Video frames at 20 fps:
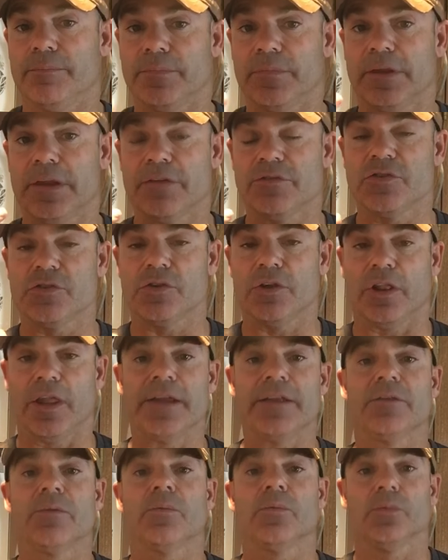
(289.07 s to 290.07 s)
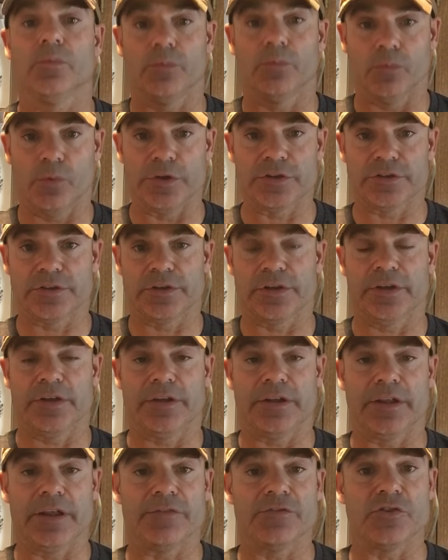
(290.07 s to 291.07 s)
gives you light, which
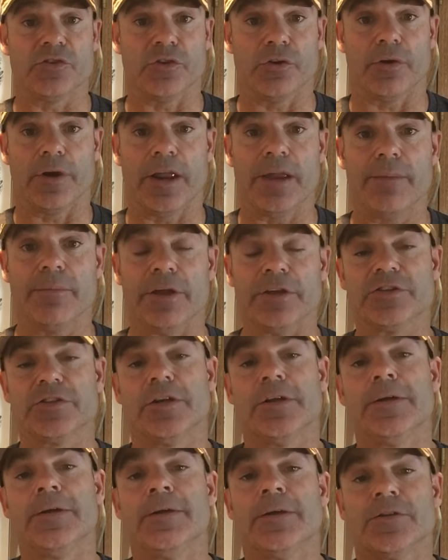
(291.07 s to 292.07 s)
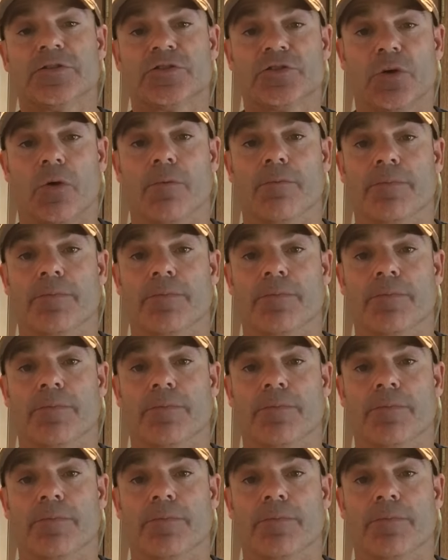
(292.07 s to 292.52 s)
gives you your image. So